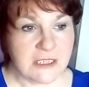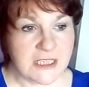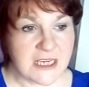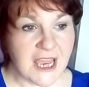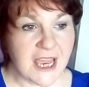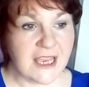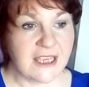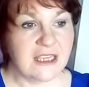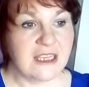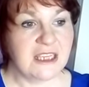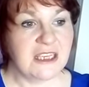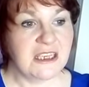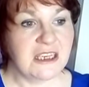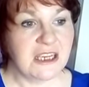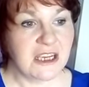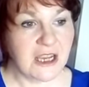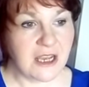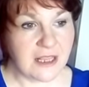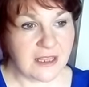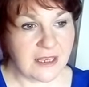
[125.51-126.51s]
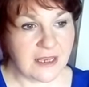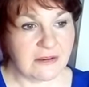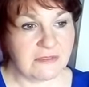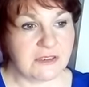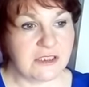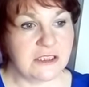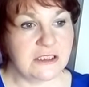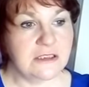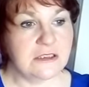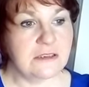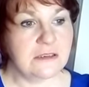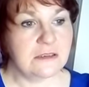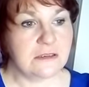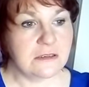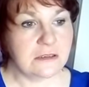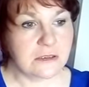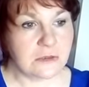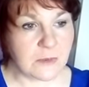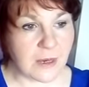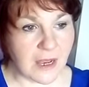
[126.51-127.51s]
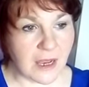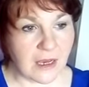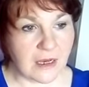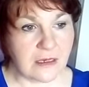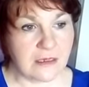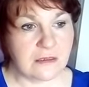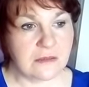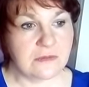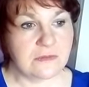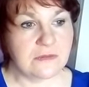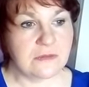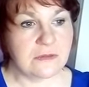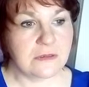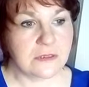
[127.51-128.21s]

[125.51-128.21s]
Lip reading: 10, 11, 12,